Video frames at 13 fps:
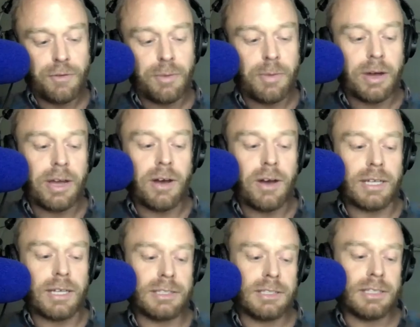my
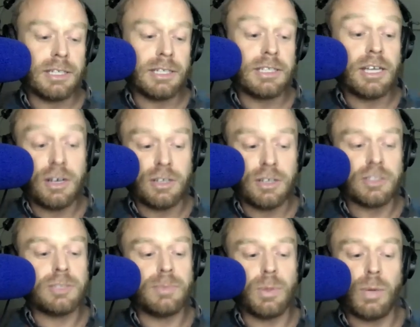eyes as
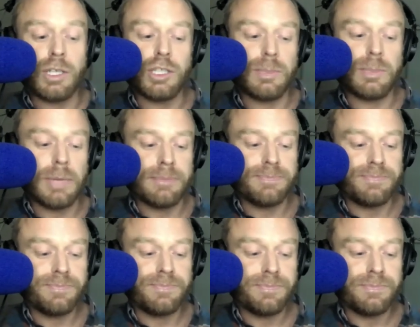hers bewitched me.
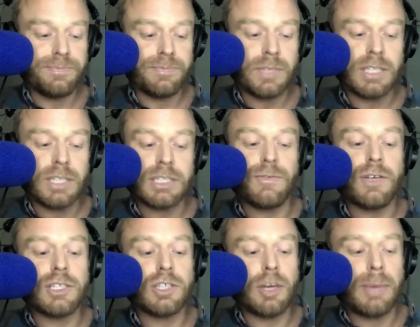It's the
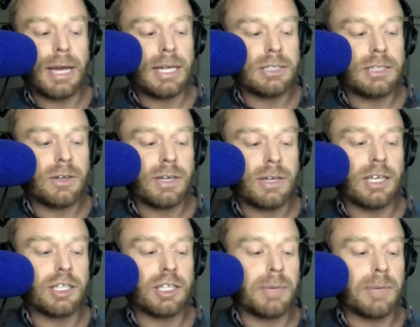first time any
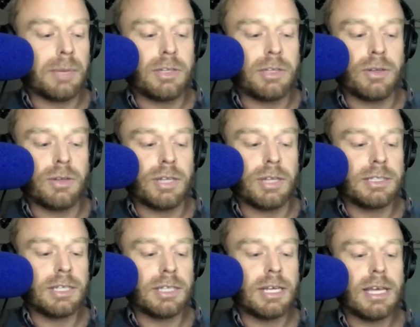psychic has made me do
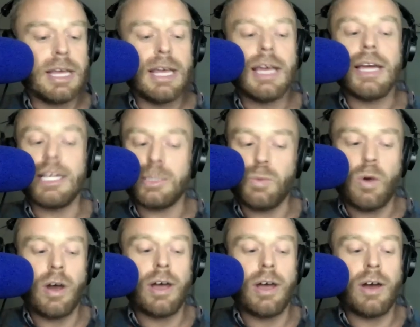this. It's
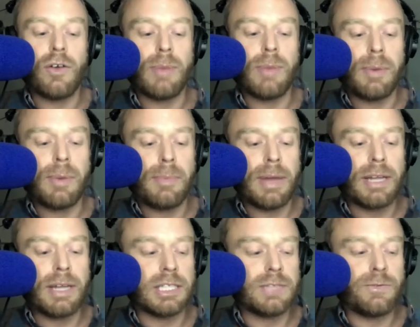why I remember
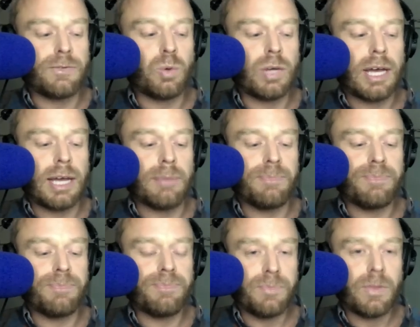Melanie's full name.
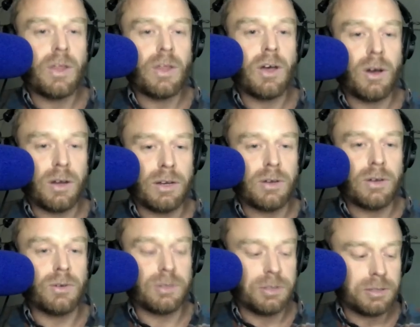I nod.